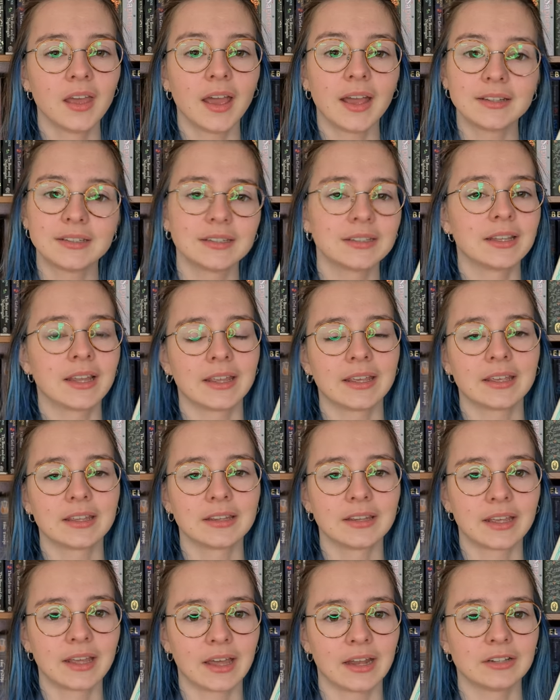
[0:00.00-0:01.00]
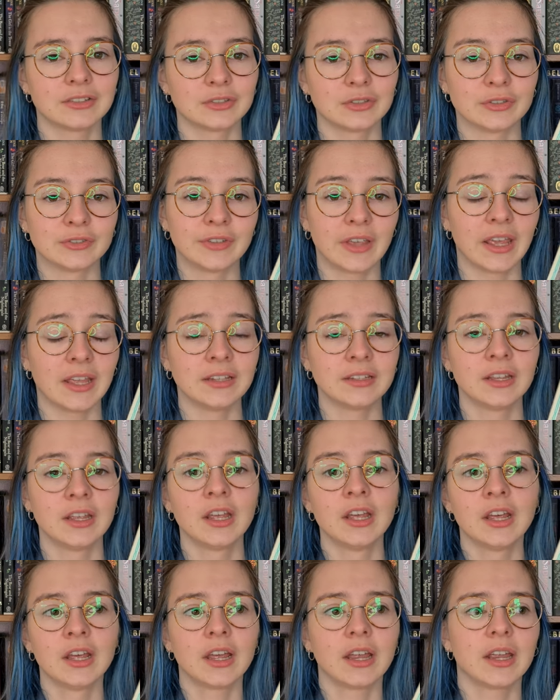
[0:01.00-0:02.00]
I did like the character of Guin.
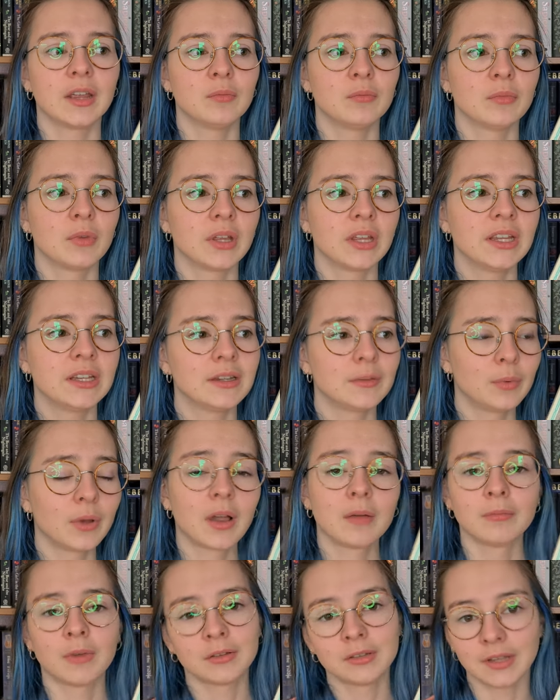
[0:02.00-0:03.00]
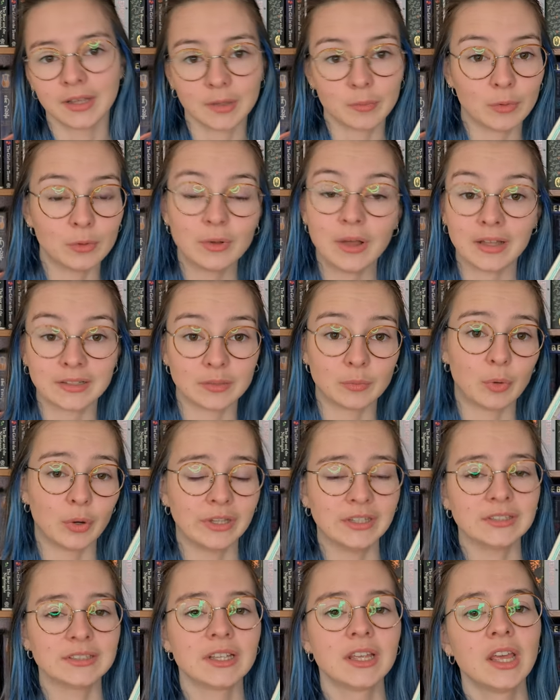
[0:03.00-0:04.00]
He did become unlikable at a
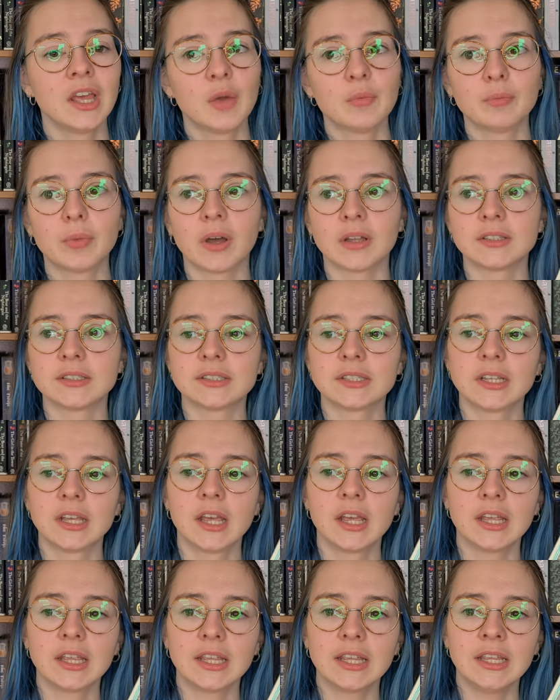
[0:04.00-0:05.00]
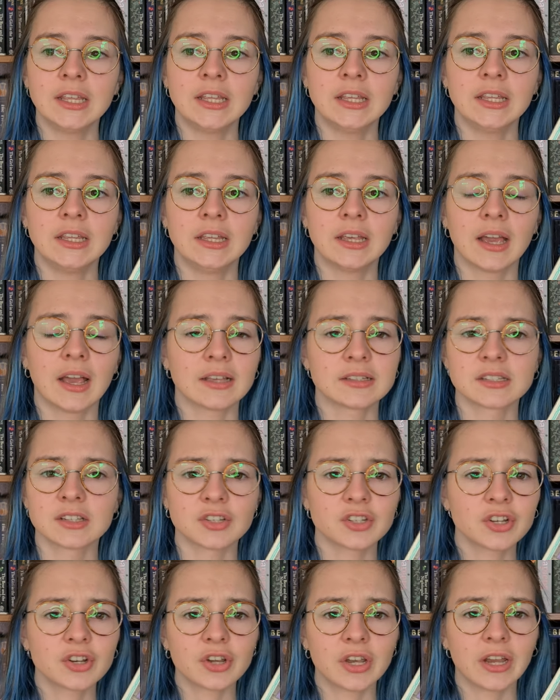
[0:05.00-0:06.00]
point, but he has
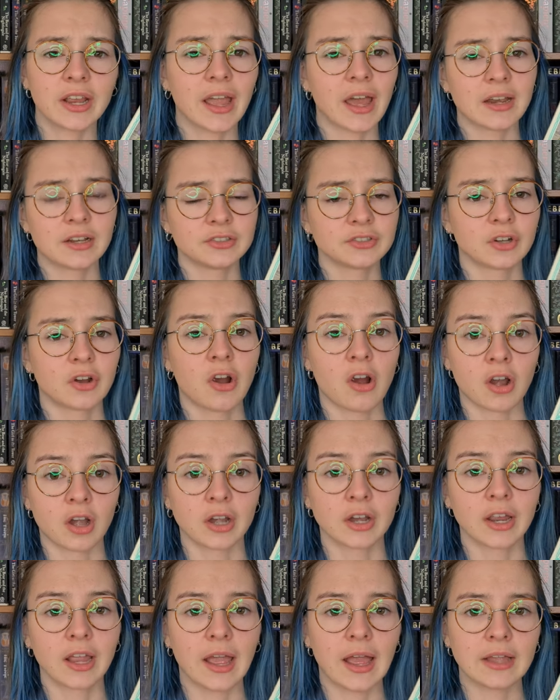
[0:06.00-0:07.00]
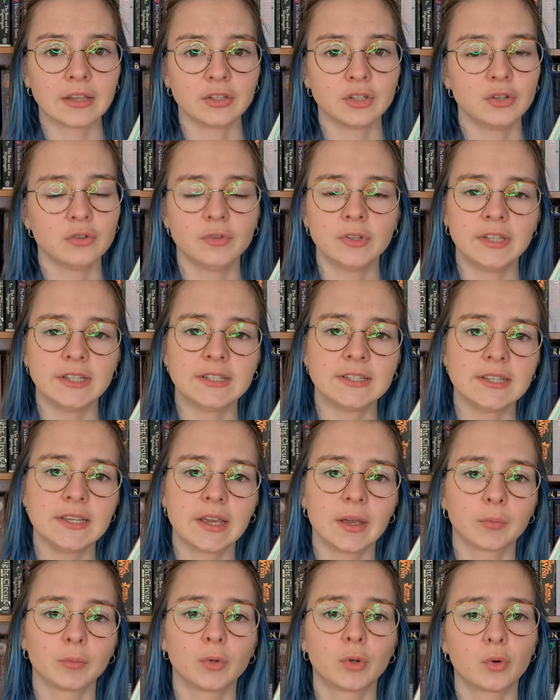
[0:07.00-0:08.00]
such a great character arc and you really see
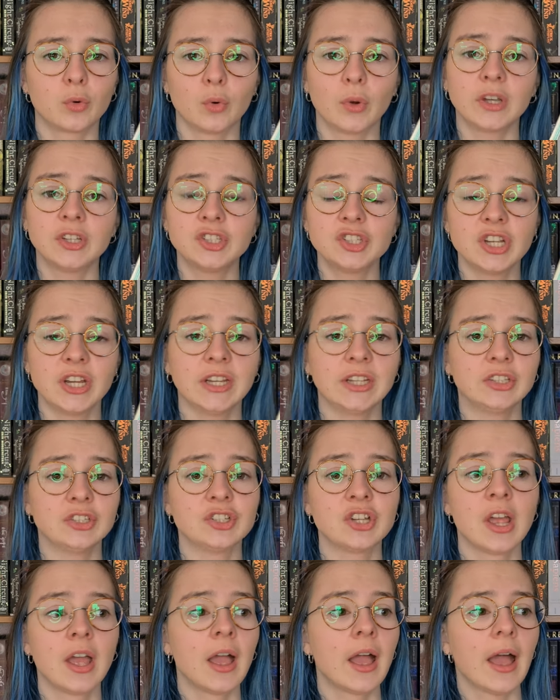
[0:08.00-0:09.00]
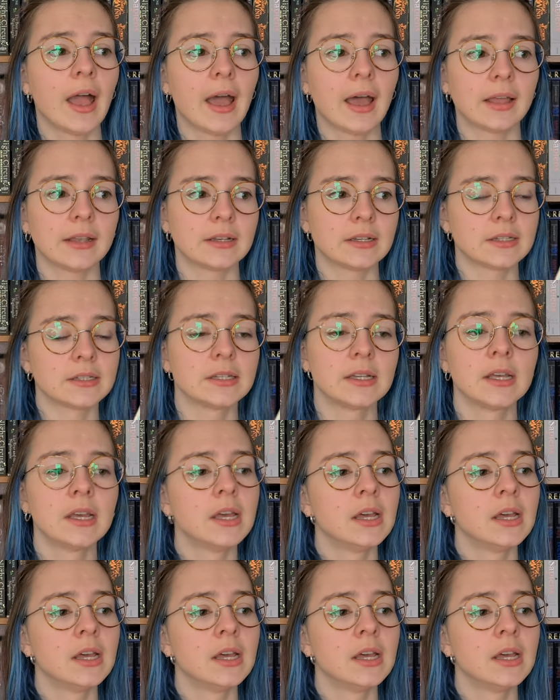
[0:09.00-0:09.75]
him grow and change and